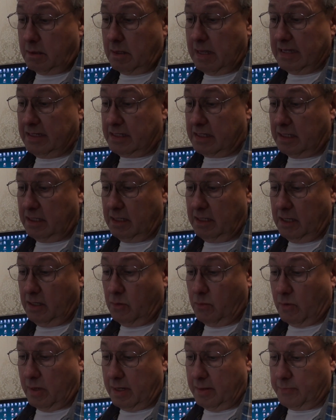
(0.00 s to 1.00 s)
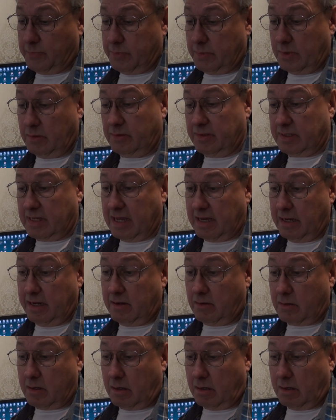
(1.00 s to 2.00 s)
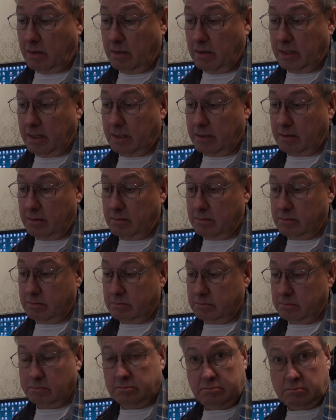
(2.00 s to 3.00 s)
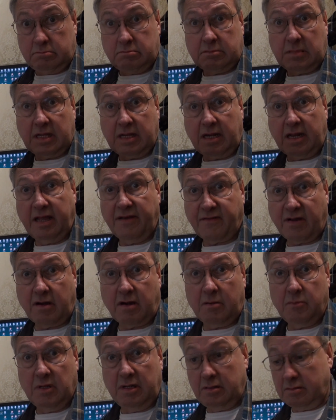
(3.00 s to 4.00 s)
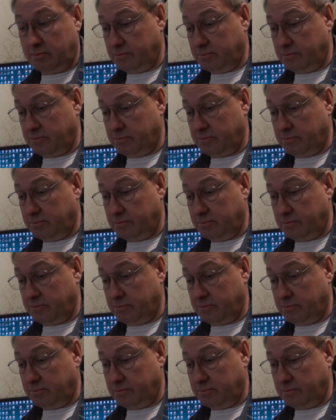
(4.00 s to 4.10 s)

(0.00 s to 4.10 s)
Lens cleaning wipe. Oh, this has got alcohol in it. Gotta have carbon.